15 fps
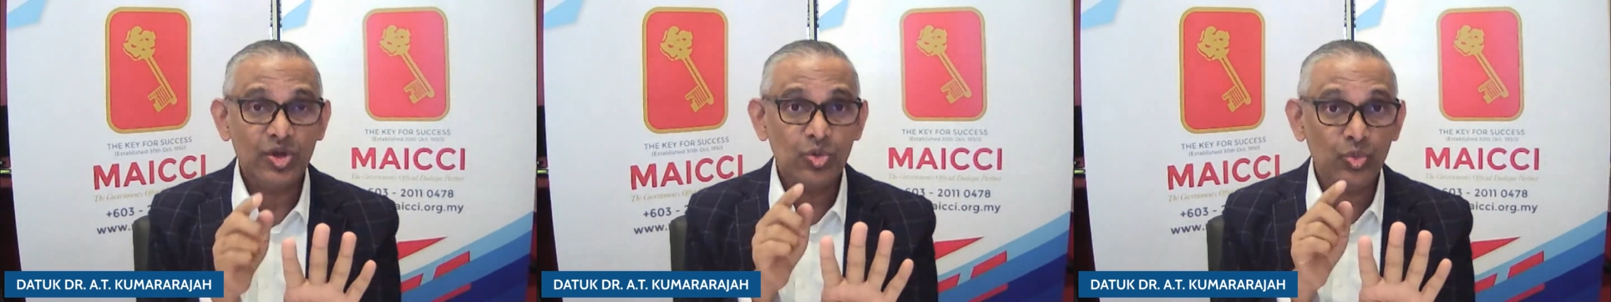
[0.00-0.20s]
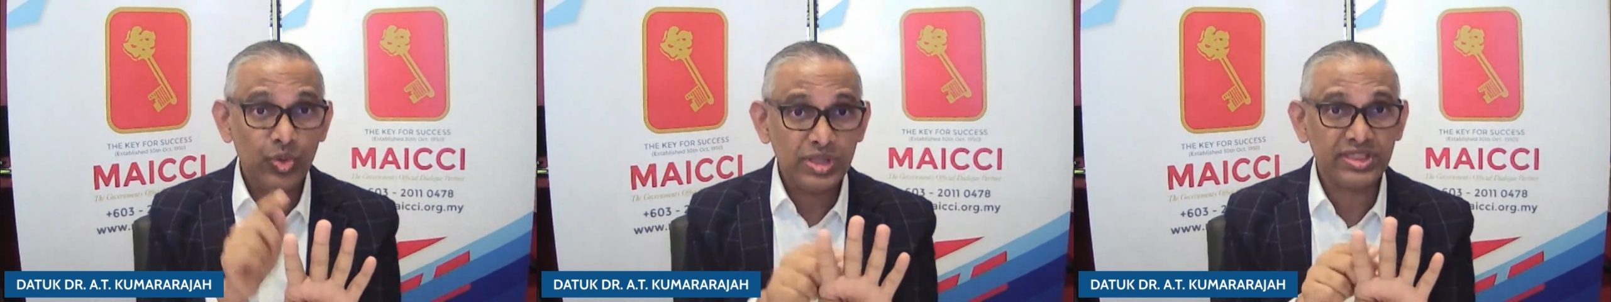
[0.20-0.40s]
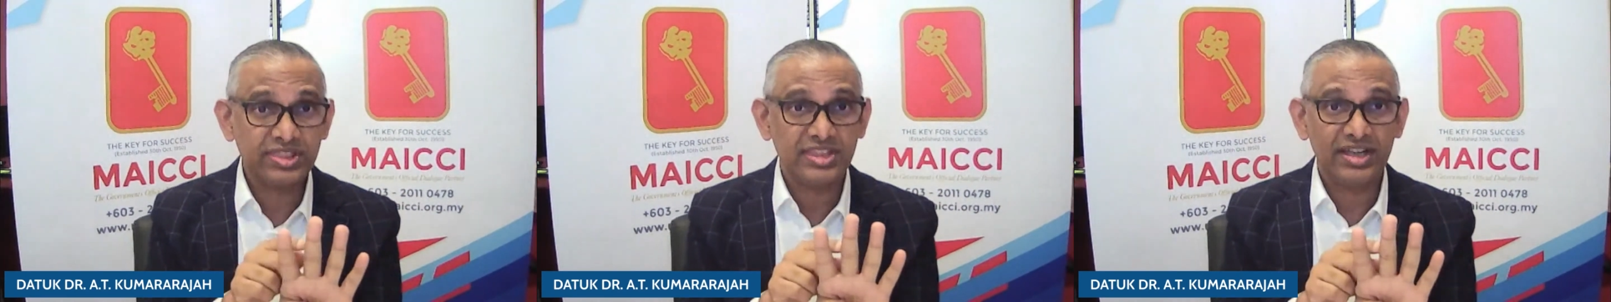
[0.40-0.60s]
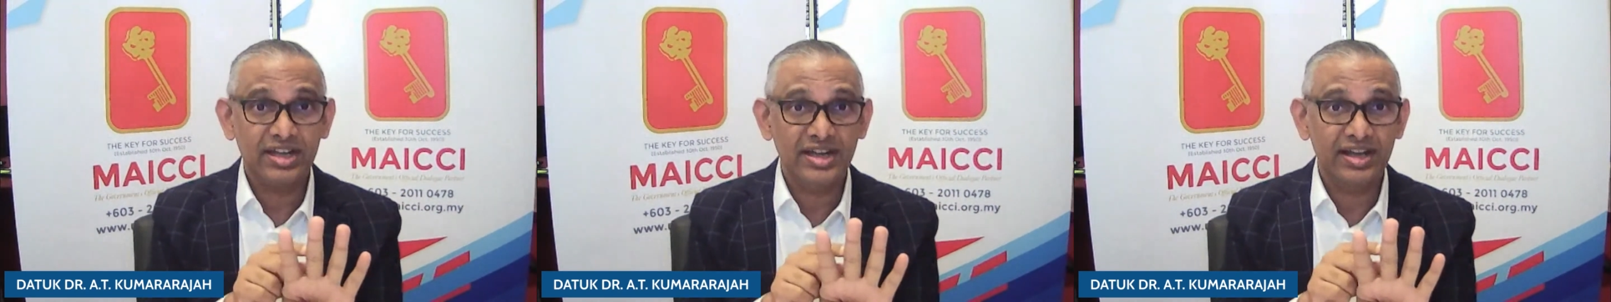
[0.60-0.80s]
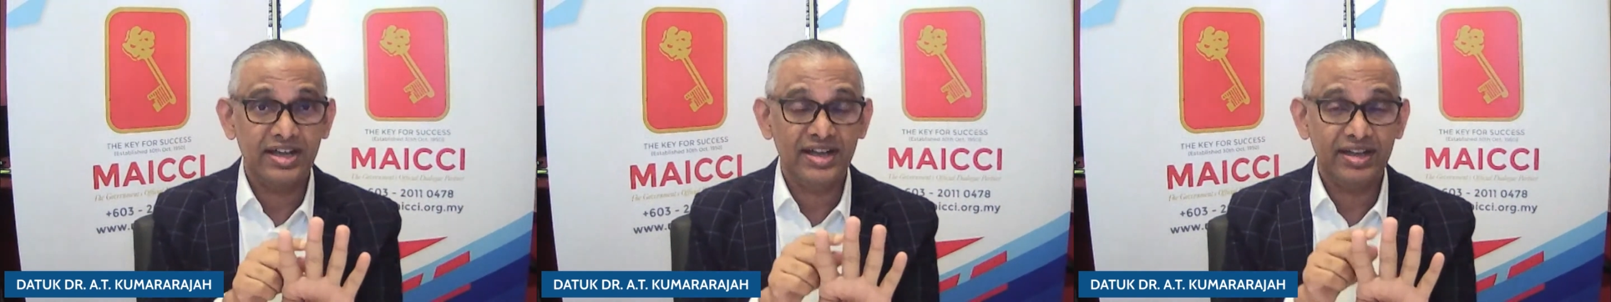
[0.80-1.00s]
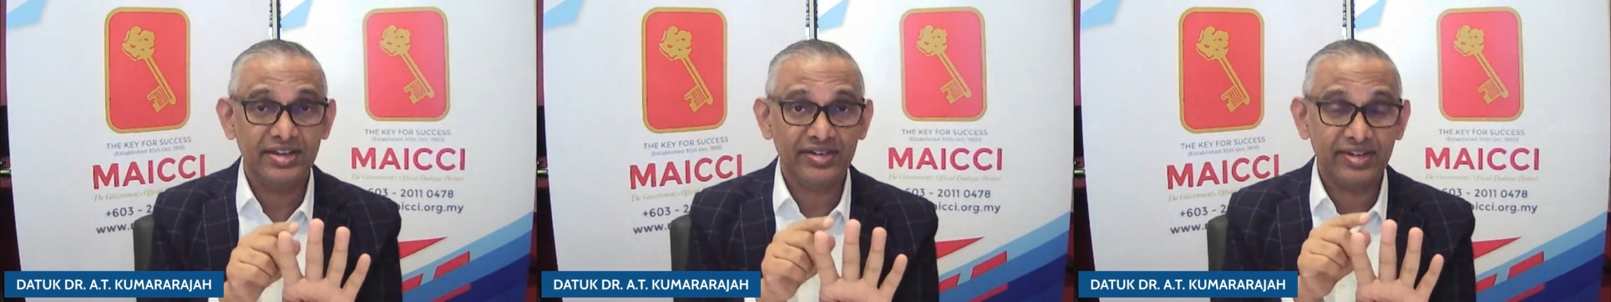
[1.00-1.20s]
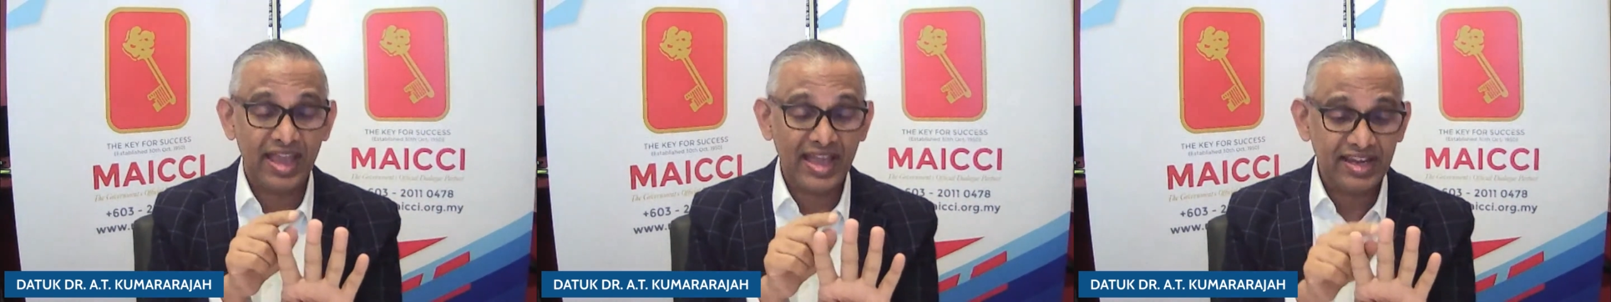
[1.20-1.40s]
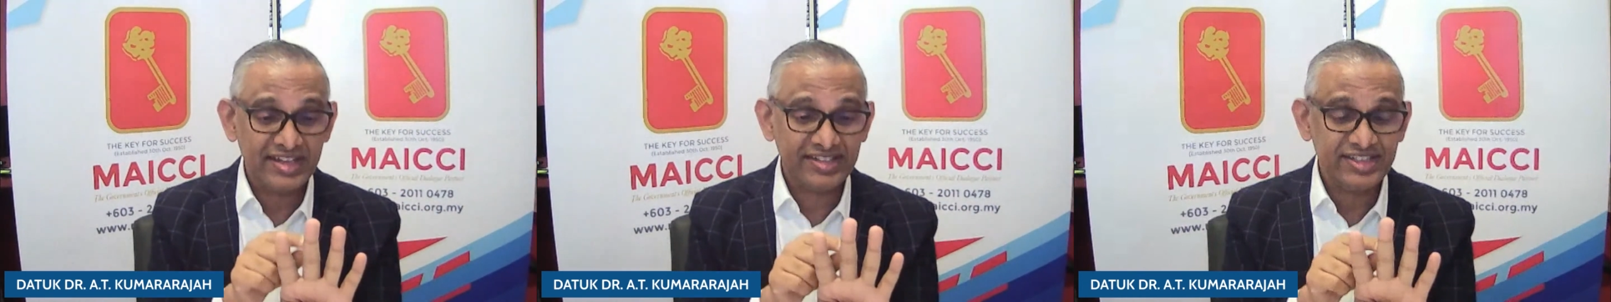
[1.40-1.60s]
with a
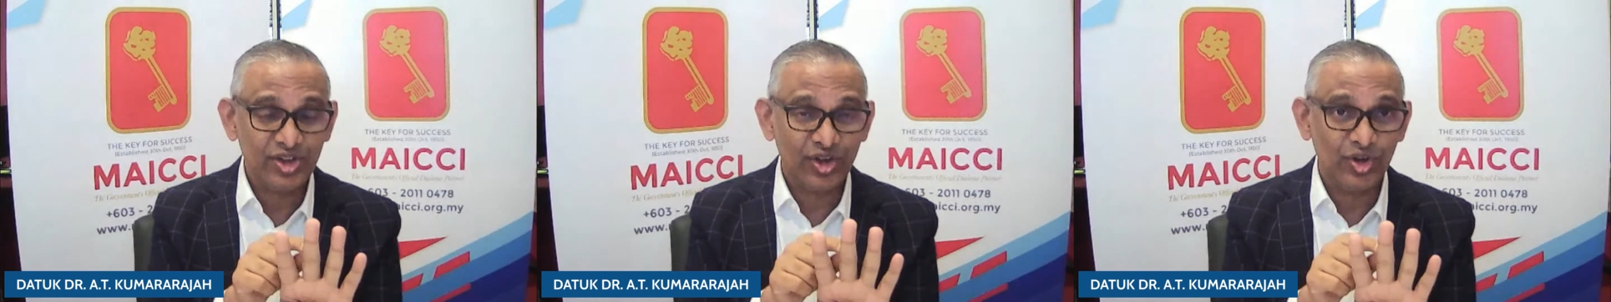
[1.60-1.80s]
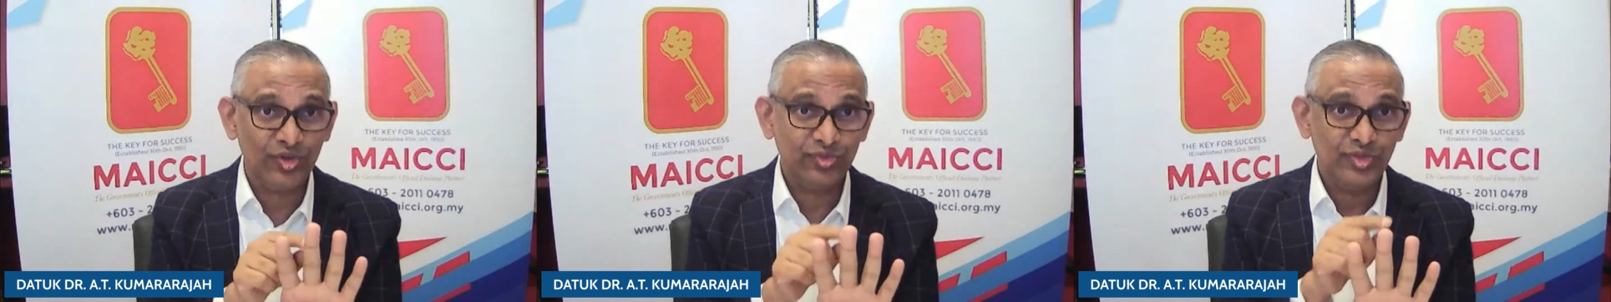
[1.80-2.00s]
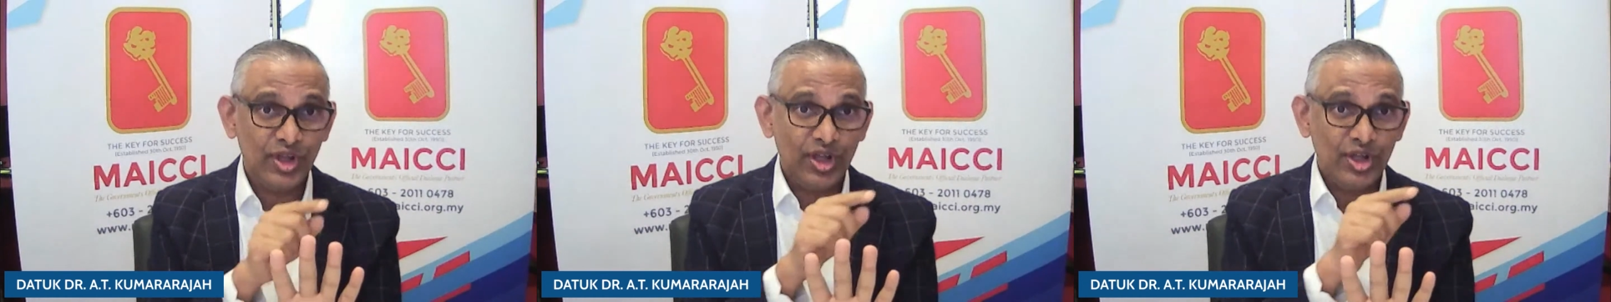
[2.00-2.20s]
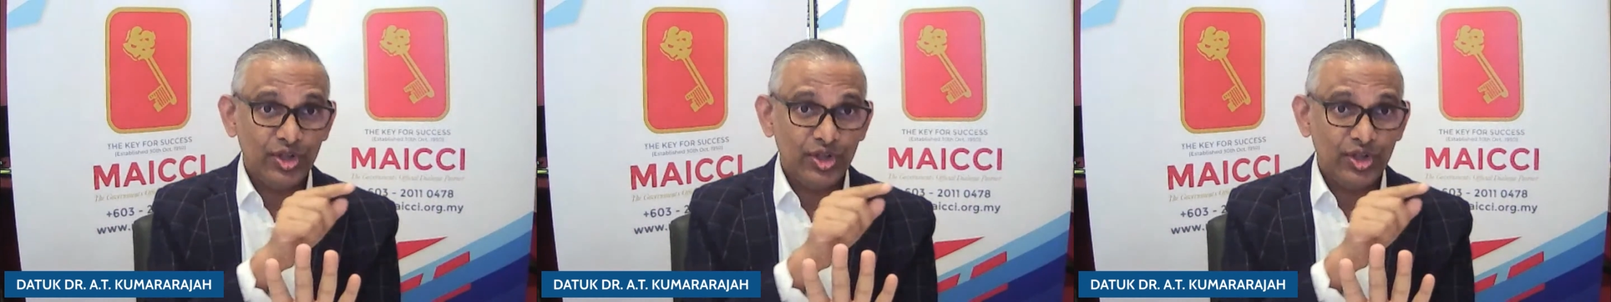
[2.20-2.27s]
reality of